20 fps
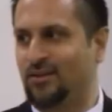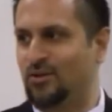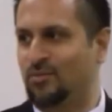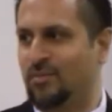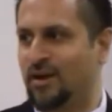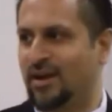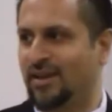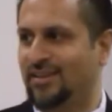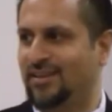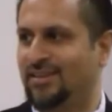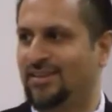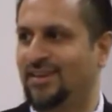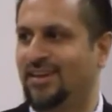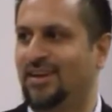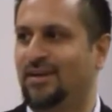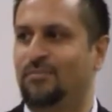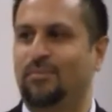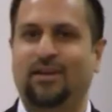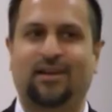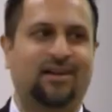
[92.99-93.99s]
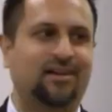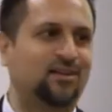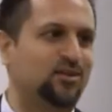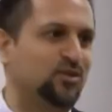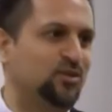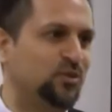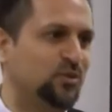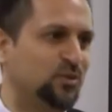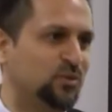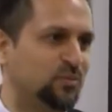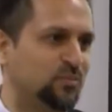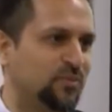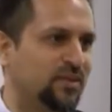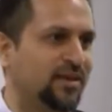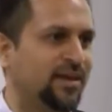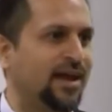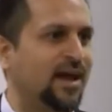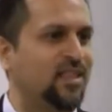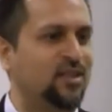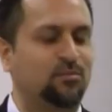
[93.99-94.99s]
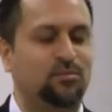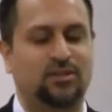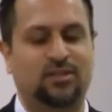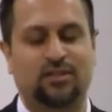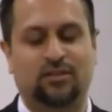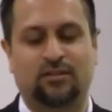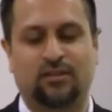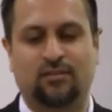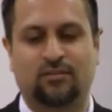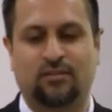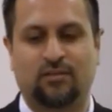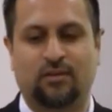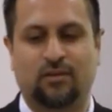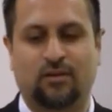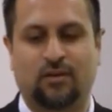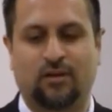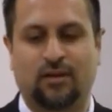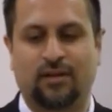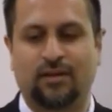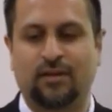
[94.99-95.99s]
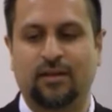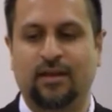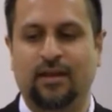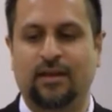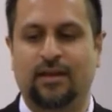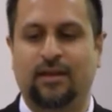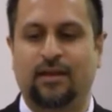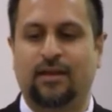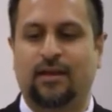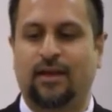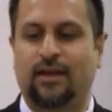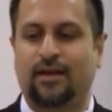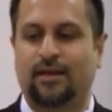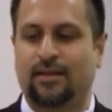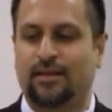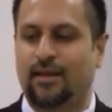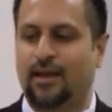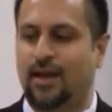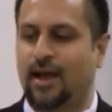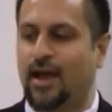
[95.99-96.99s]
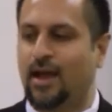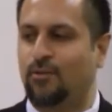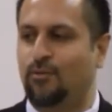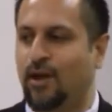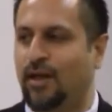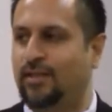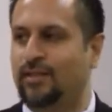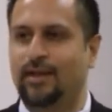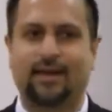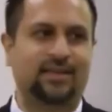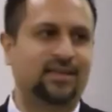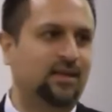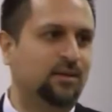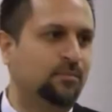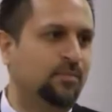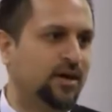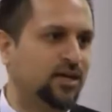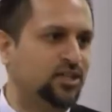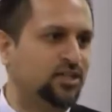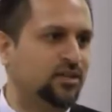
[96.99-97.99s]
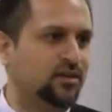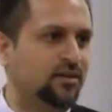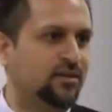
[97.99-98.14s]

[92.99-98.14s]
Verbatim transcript: whom I had uh, begun to gather material on, and uh, I ran the idea by uh,